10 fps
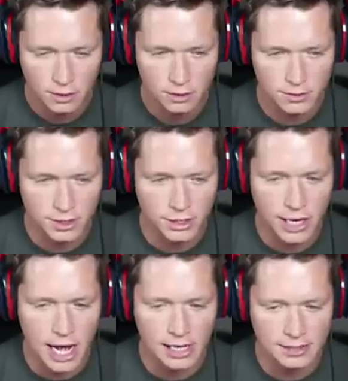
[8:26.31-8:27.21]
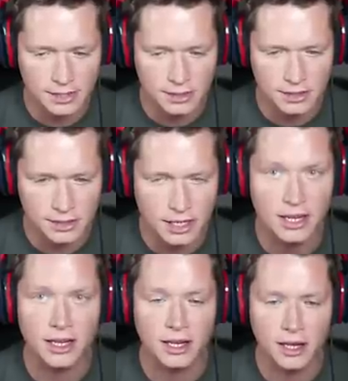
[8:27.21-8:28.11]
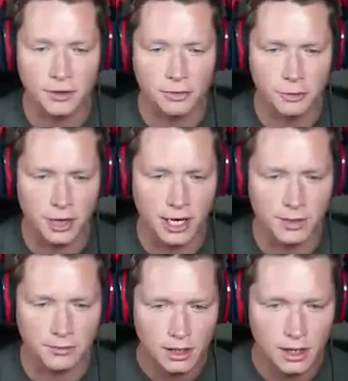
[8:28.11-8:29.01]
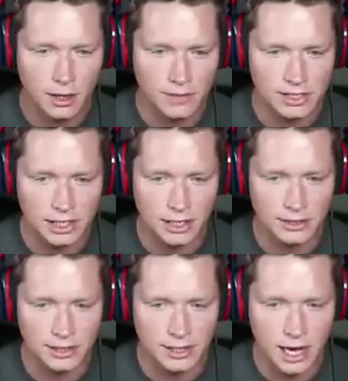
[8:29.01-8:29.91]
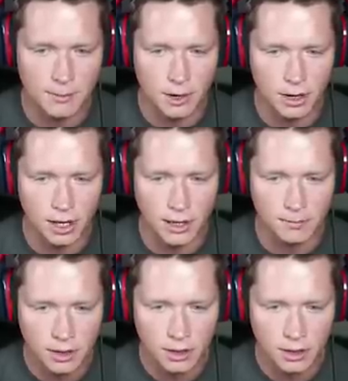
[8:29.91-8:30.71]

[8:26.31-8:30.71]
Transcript: Well, DJ Augustine just had a 3, and all of a sudden it's a tie ball game.